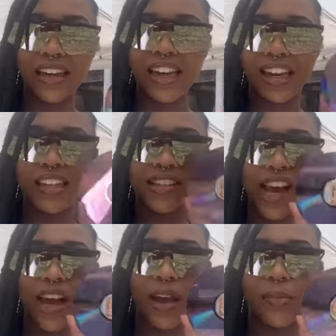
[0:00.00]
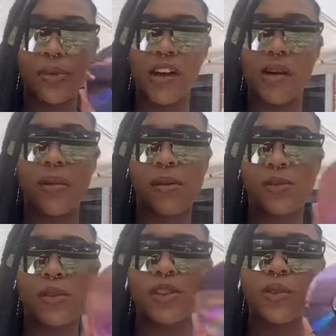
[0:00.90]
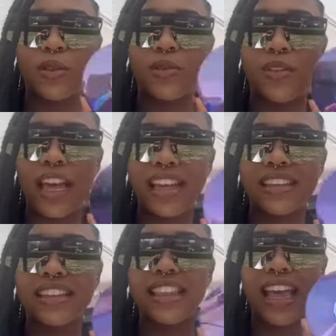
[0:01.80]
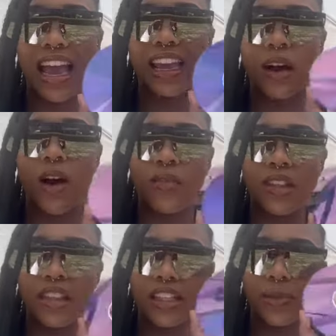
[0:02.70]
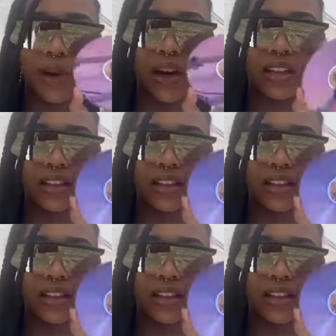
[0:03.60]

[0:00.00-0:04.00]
any type, and I'm supposed to reflect light off of this part